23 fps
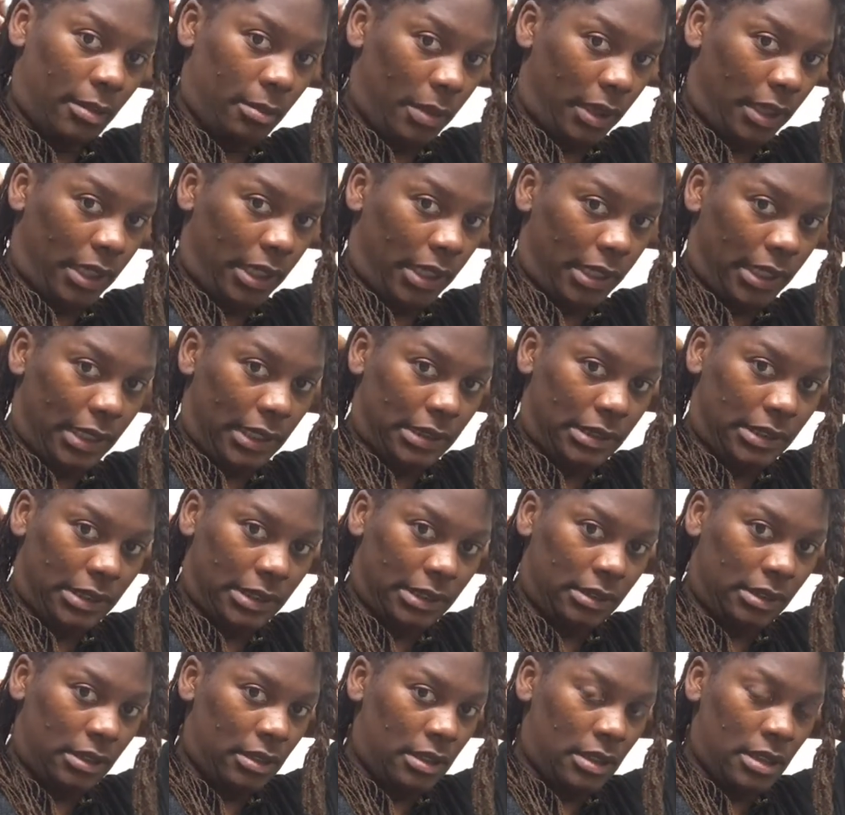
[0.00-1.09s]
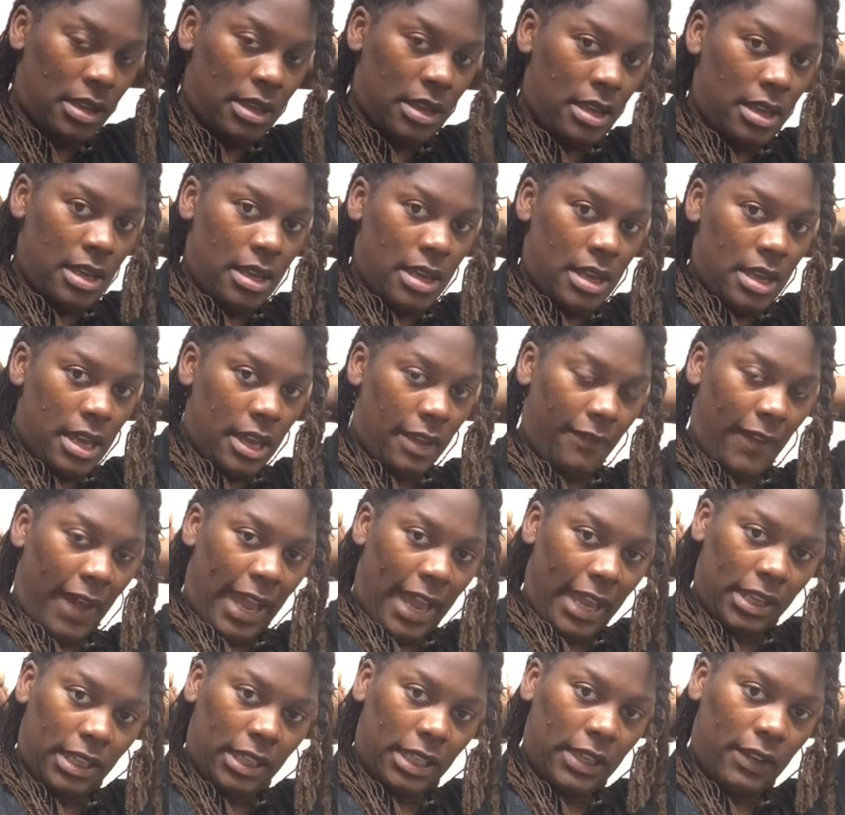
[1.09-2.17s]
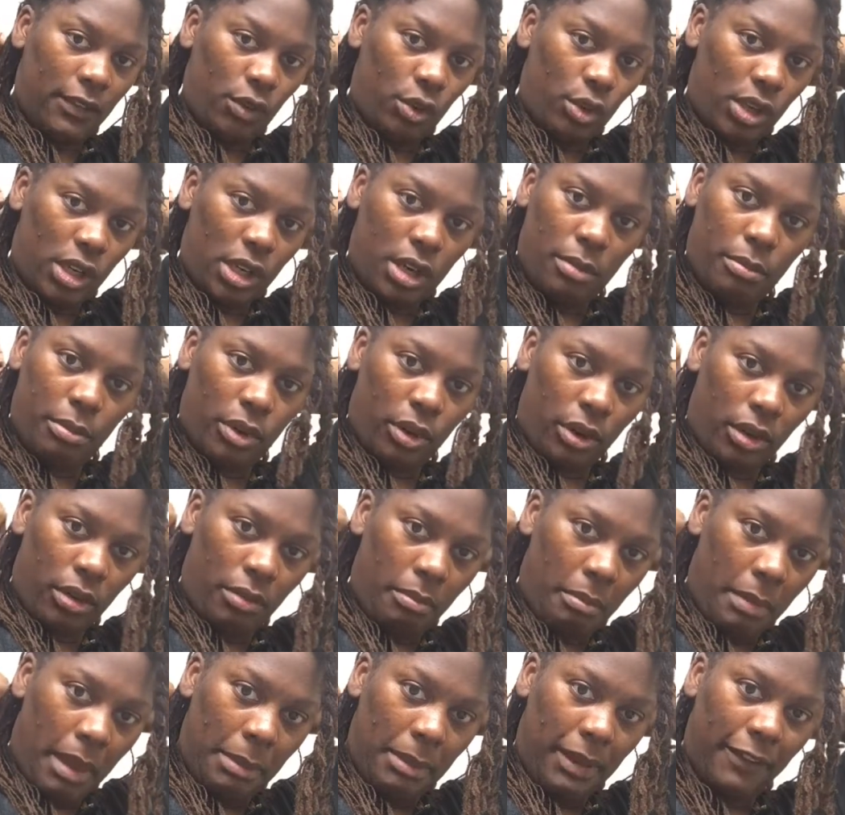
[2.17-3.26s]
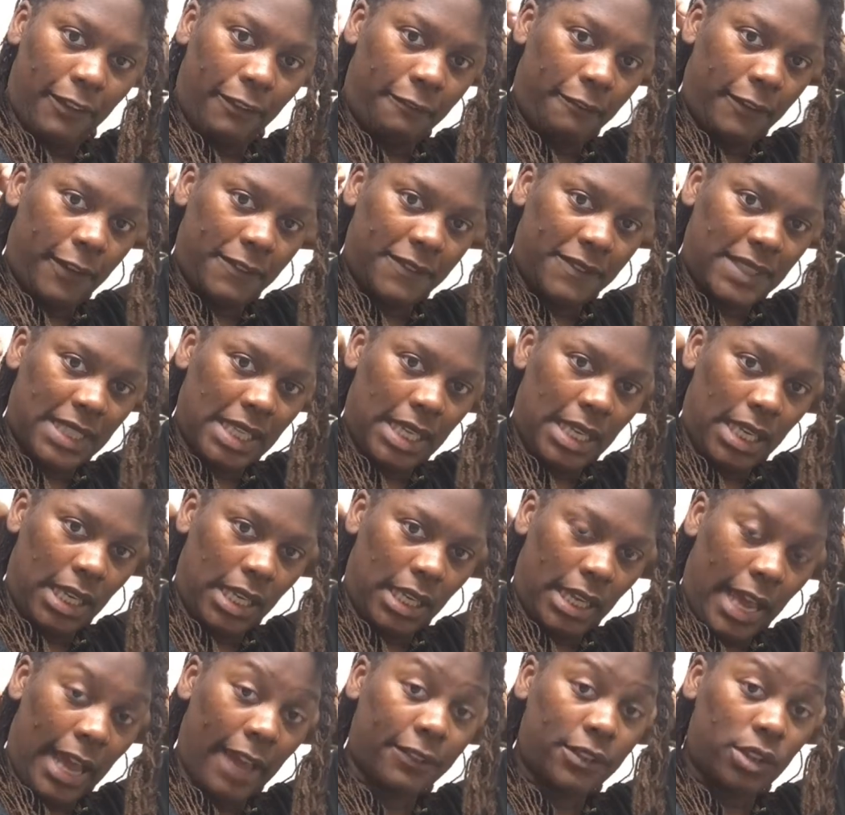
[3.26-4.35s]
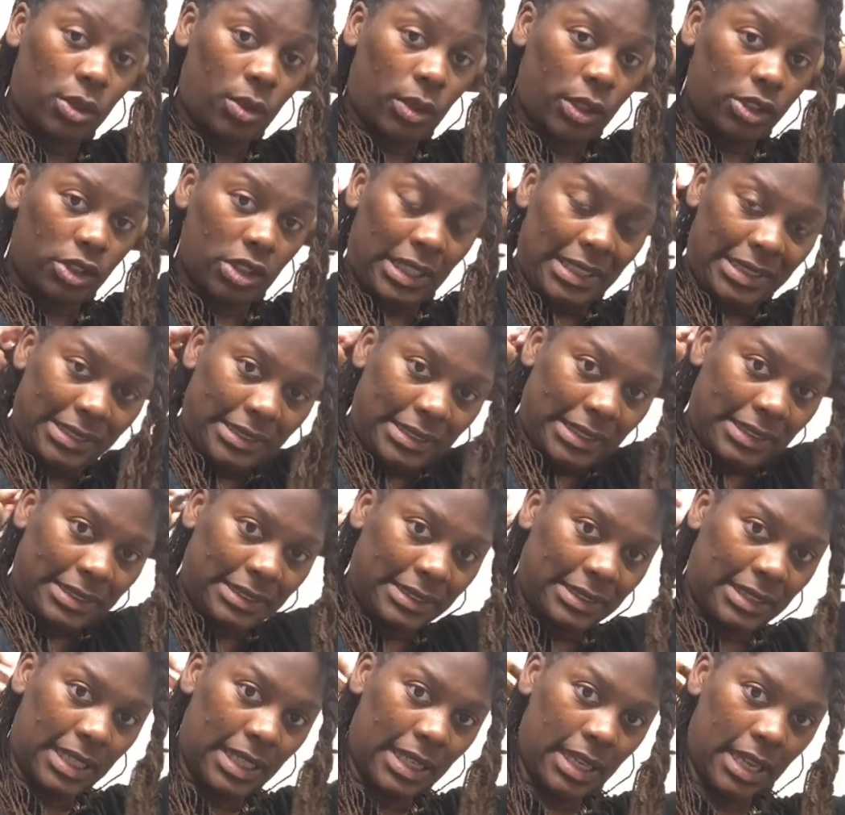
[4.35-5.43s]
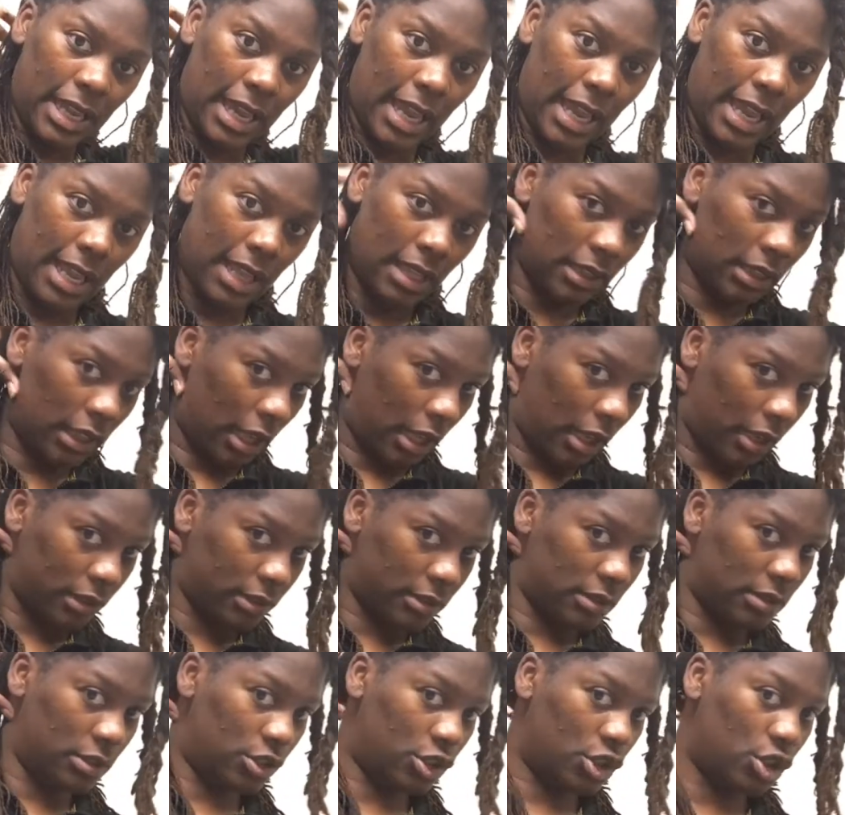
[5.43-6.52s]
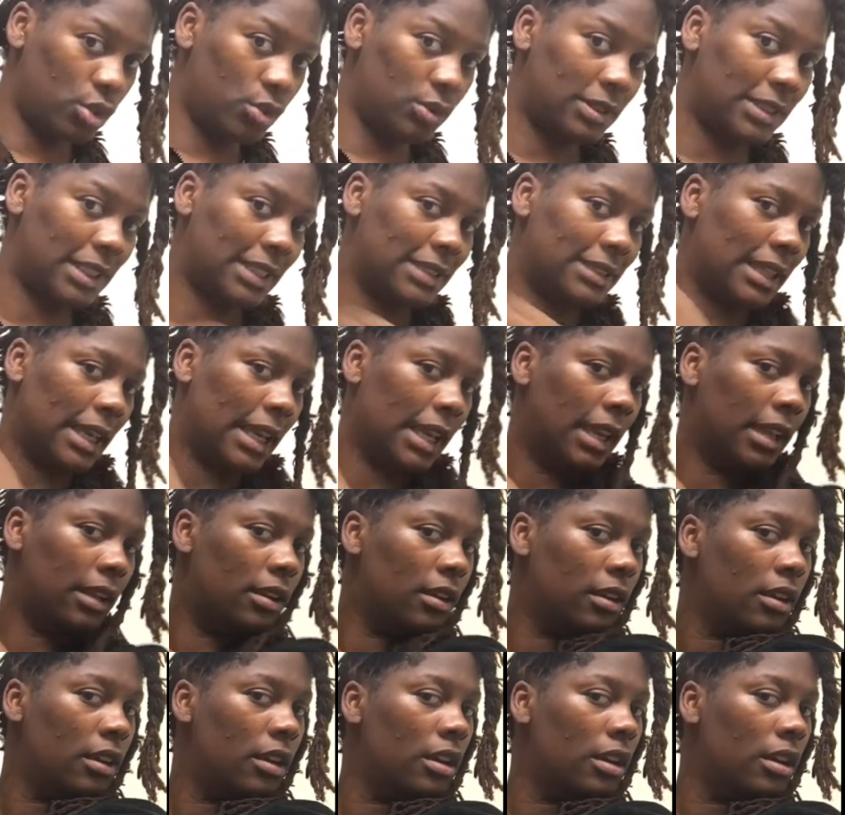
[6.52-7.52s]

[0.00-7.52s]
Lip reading: Because if I had to give you a number, maybe 15. I have 268 locks, 268.